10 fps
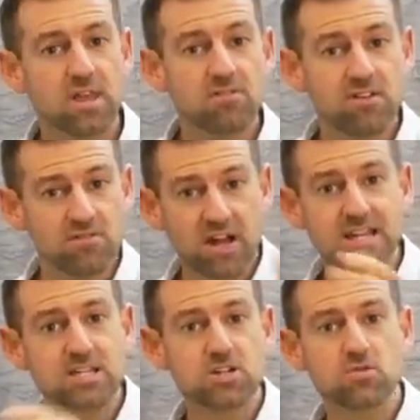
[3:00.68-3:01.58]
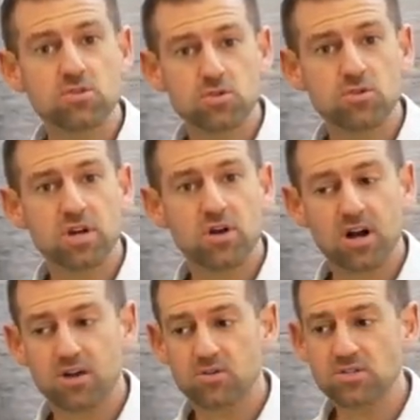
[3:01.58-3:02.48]
they've invited you to their
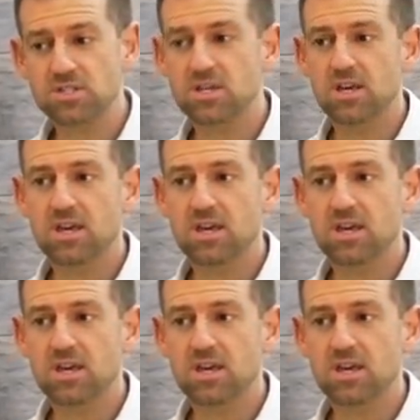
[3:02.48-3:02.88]
house